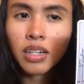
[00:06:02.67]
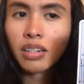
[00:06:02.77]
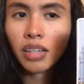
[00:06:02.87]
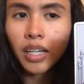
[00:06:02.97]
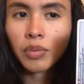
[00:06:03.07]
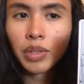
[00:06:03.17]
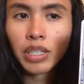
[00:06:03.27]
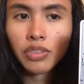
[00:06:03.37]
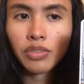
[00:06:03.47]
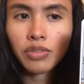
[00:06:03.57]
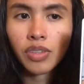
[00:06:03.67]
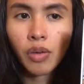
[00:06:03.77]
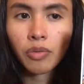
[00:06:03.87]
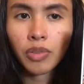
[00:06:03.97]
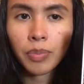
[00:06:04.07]
need to, like, release
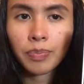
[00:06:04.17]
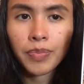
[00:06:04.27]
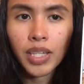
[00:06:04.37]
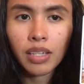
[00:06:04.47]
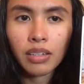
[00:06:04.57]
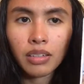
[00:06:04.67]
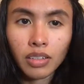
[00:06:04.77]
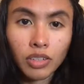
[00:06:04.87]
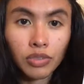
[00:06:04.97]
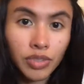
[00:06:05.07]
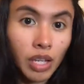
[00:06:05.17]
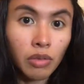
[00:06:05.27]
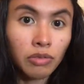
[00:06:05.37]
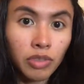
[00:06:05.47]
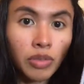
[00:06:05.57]
yourself from
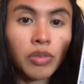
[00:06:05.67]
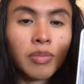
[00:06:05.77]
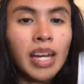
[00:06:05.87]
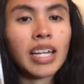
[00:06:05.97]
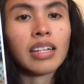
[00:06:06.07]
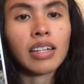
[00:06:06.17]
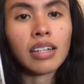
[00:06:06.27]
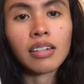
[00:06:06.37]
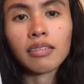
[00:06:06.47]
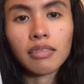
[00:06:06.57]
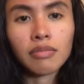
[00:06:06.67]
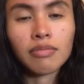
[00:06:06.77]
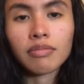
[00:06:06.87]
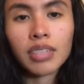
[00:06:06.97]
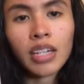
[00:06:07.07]
yourself, your own mind, and
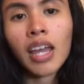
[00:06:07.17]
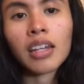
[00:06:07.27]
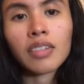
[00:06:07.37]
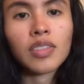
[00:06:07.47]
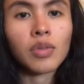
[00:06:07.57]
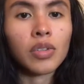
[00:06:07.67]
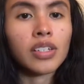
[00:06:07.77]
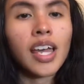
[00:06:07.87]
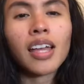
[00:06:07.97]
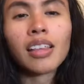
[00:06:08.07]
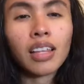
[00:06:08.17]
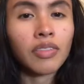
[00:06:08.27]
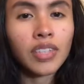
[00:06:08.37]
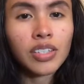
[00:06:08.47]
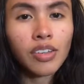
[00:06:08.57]
the Nine of Swords. I
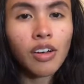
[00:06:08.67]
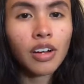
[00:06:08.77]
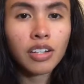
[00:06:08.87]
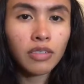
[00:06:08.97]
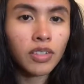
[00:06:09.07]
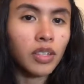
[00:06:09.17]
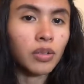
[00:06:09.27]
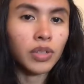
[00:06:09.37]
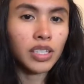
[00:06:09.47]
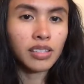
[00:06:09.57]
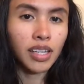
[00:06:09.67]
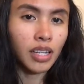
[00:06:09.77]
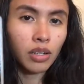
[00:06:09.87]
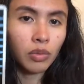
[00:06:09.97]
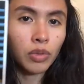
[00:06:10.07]
love this card even though it's
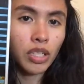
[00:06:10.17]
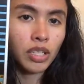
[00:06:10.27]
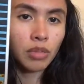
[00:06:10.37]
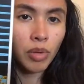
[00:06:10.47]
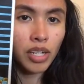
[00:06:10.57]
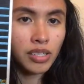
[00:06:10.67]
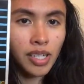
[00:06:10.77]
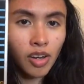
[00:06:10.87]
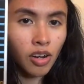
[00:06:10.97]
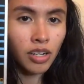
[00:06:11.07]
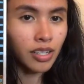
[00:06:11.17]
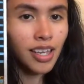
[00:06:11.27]
like a really depressing card.